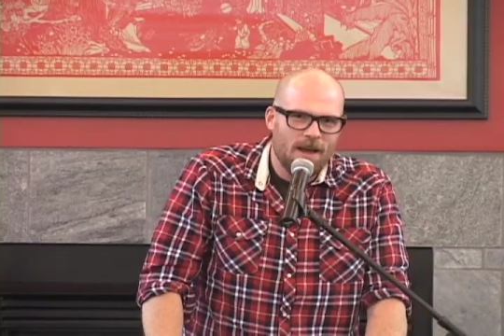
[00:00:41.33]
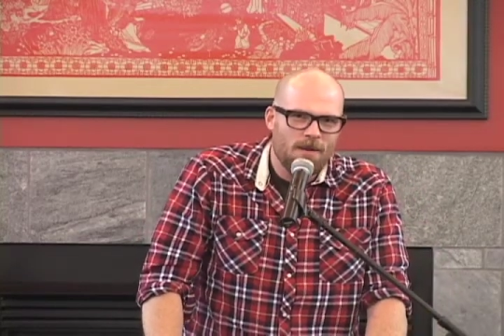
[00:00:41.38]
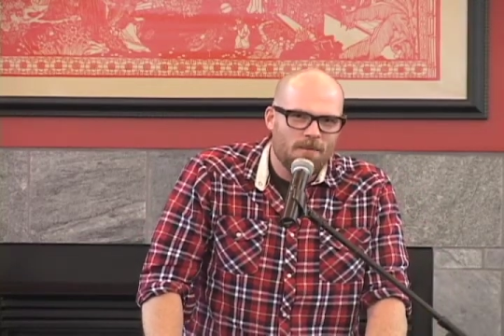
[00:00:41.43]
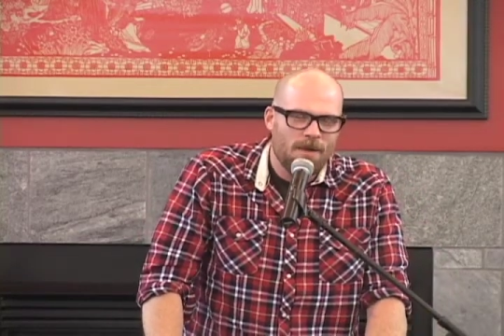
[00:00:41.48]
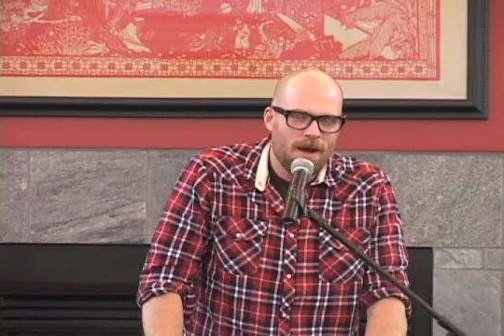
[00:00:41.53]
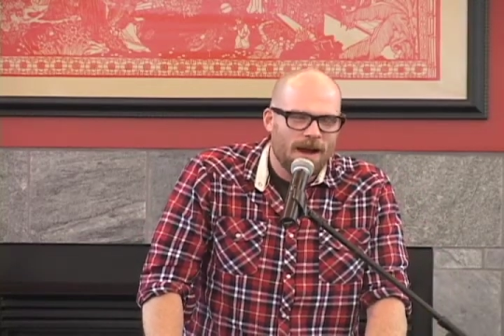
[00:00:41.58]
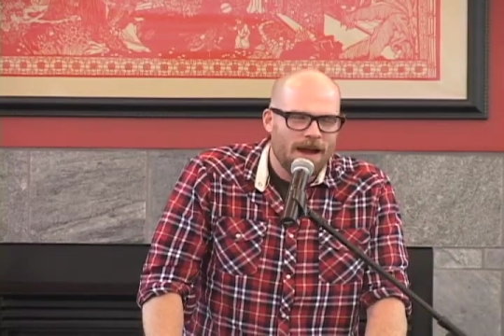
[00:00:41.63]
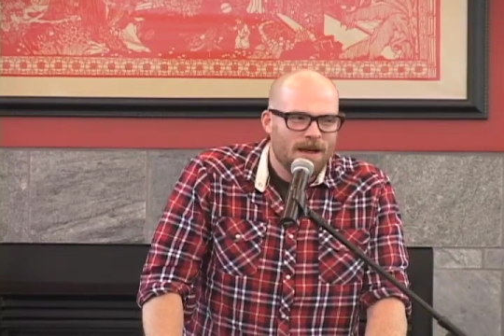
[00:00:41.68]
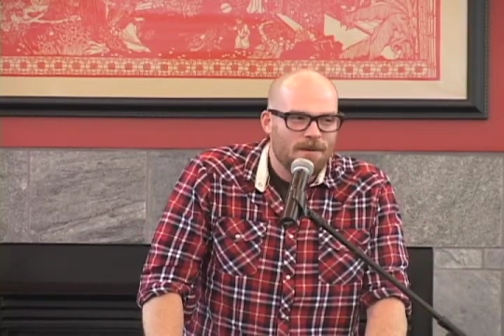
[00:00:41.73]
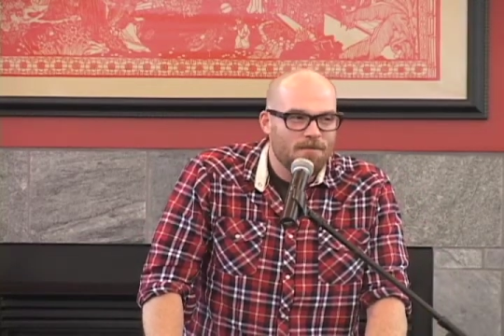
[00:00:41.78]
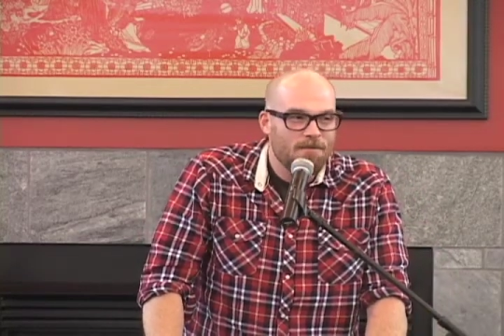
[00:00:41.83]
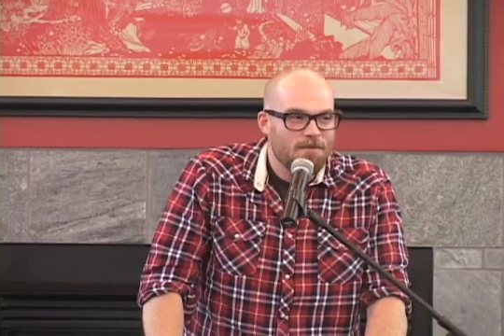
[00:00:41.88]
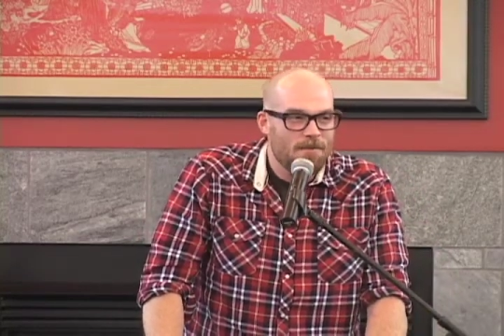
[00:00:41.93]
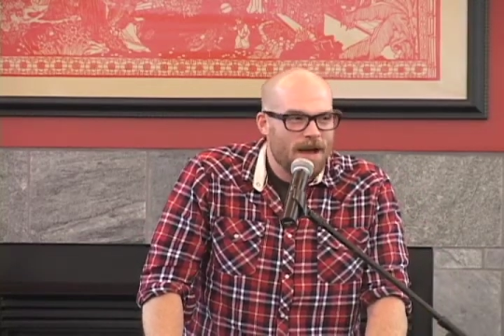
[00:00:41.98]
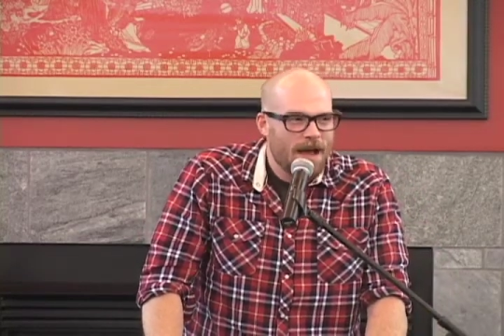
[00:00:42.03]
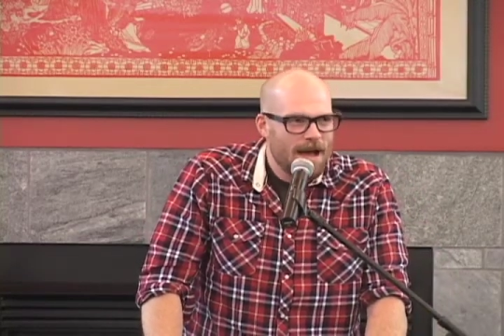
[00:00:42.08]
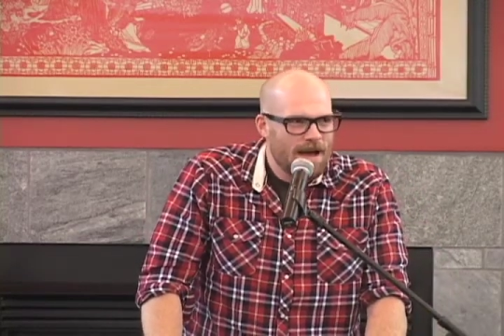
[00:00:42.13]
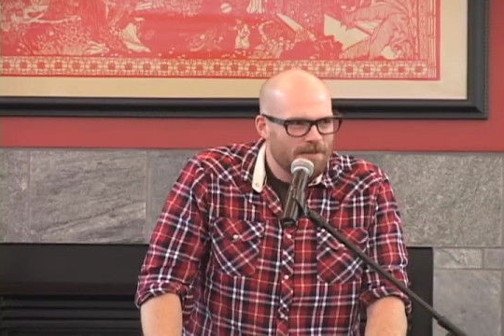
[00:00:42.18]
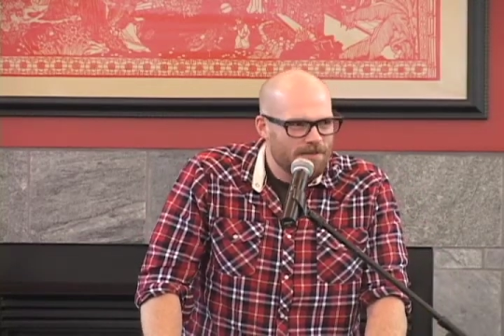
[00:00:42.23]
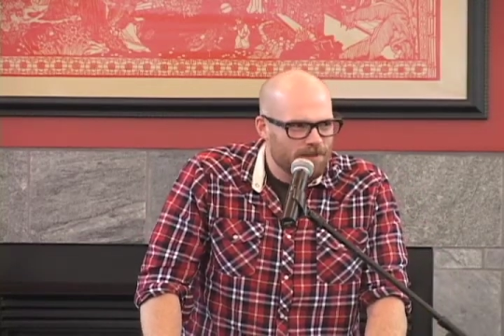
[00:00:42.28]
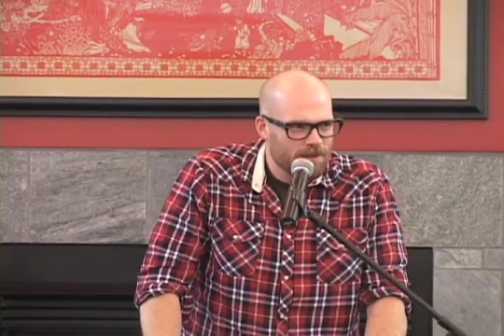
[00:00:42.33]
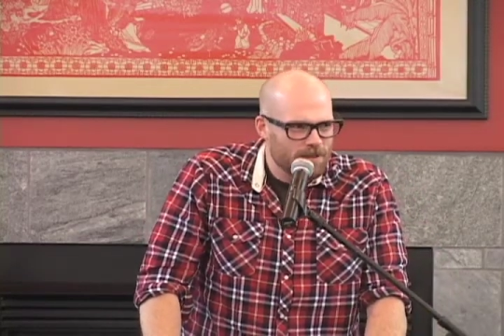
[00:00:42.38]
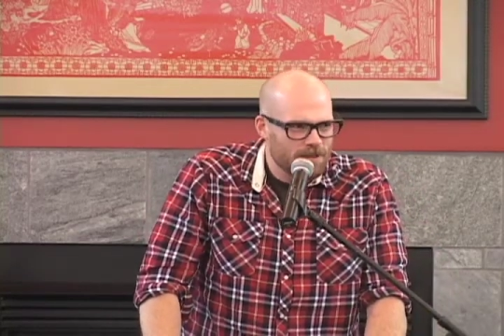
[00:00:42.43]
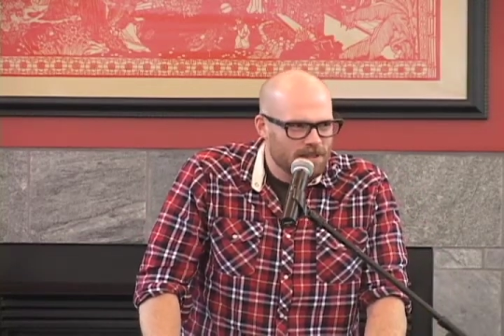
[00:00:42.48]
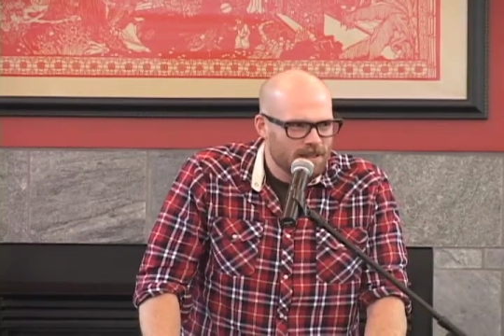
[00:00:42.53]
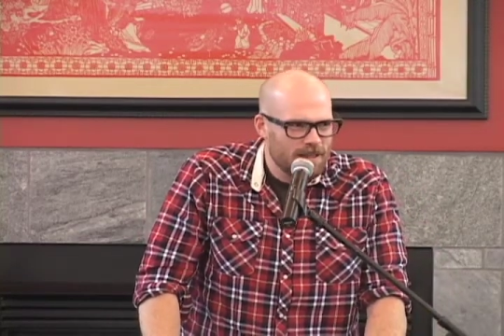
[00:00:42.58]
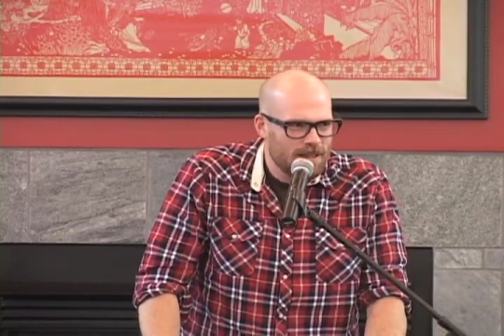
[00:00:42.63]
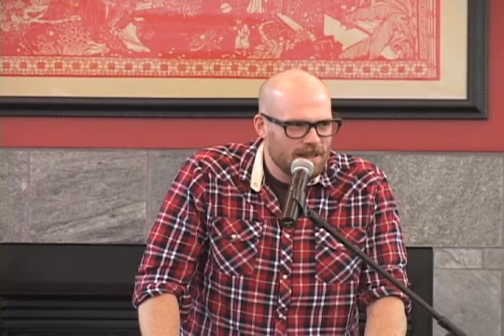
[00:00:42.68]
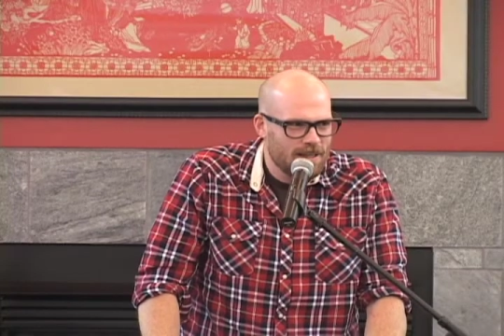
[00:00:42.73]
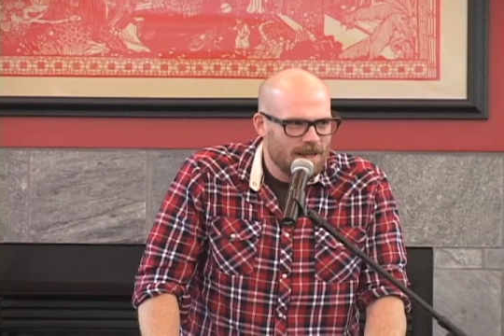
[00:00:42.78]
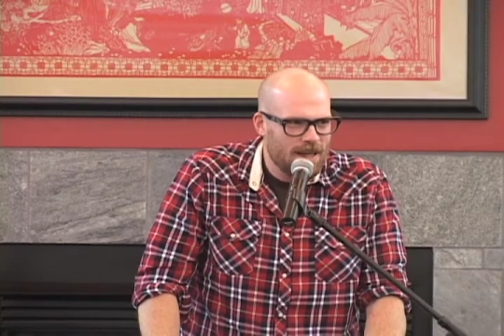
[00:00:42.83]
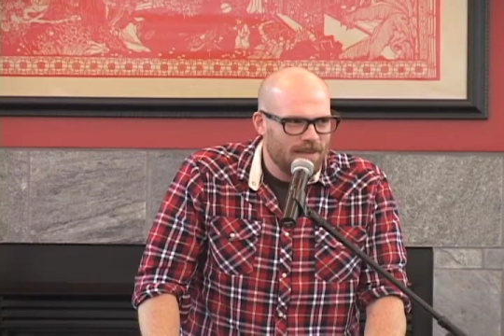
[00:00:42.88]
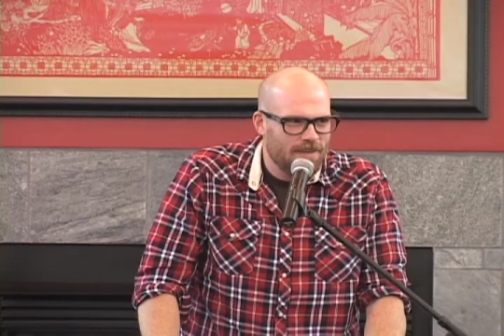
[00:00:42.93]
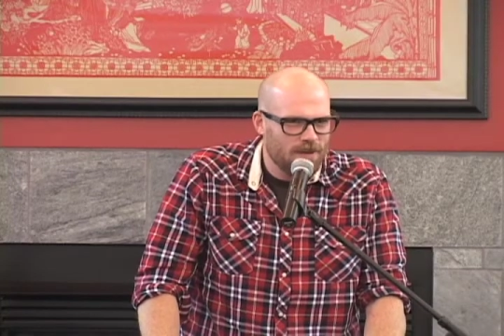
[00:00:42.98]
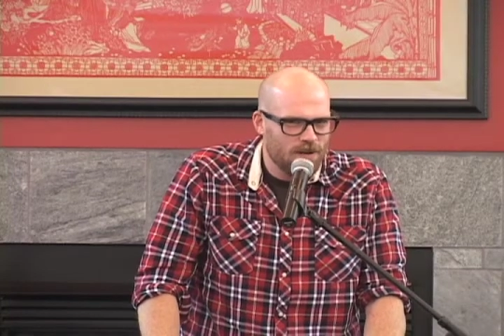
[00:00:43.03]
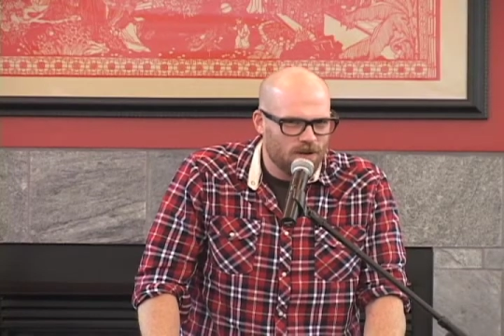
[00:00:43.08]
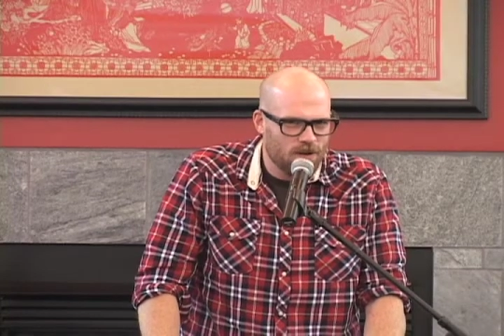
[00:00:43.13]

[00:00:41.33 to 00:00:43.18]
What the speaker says: but I am baffled at the